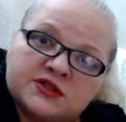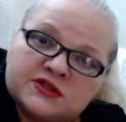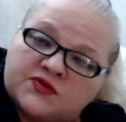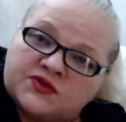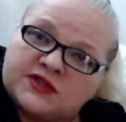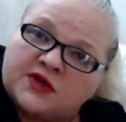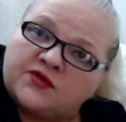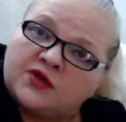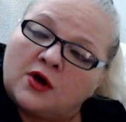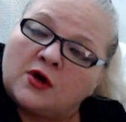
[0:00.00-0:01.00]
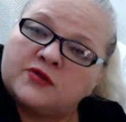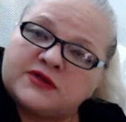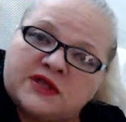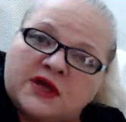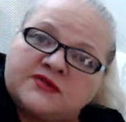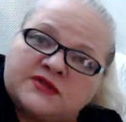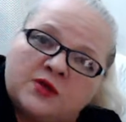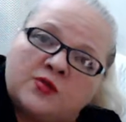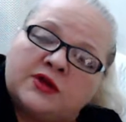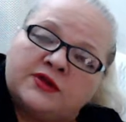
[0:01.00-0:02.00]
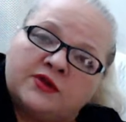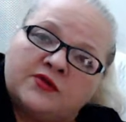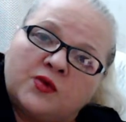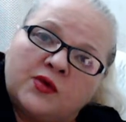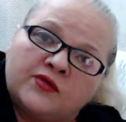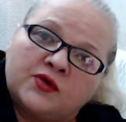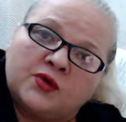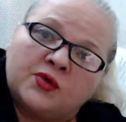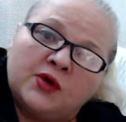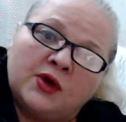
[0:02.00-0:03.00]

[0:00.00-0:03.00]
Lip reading: just for safety, always have someone there with you.